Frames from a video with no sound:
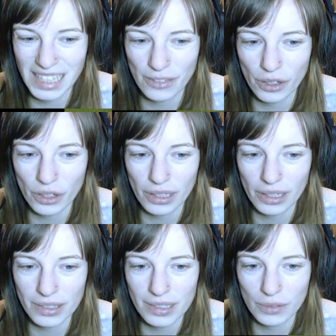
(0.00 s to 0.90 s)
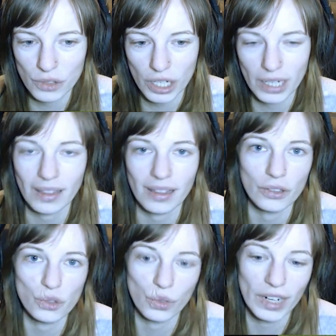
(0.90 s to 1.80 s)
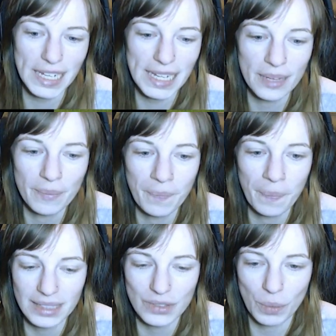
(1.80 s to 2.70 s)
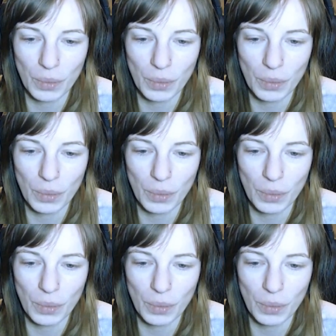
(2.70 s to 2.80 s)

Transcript: I've got lots of shiny things already, so I'm